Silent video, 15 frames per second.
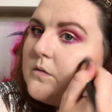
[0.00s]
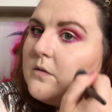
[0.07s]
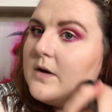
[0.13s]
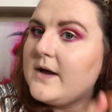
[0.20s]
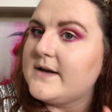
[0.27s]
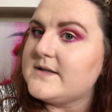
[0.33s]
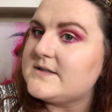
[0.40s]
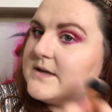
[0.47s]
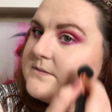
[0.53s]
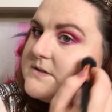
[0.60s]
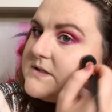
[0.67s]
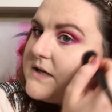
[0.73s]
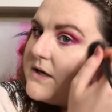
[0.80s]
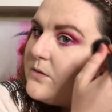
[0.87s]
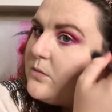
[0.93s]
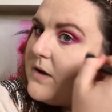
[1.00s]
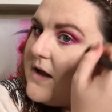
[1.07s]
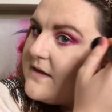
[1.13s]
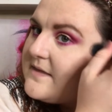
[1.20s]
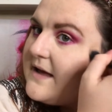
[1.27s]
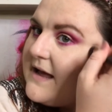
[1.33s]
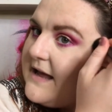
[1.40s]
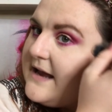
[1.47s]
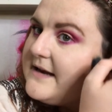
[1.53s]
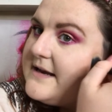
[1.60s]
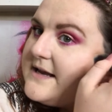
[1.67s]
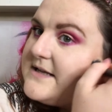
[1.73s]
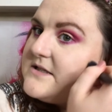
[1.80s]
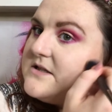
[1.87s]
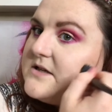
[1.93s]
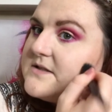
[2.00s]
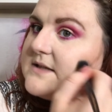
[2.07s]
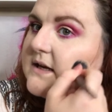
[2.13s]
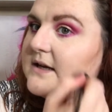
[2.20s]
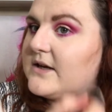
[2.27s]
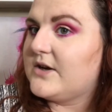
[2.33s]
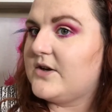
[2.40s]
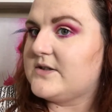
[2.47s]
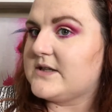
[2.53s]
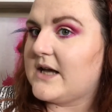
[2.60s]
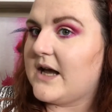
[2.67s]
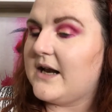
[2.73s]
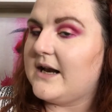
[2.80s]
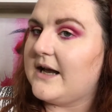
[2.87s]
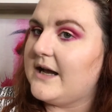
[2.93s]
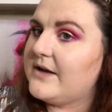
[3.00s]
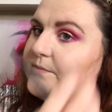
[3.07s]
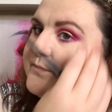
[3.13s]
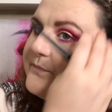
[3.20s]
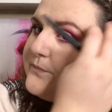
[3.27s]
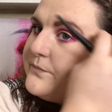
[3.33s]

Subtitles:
Right, so I'm just going to work that in. It looks like a good colour.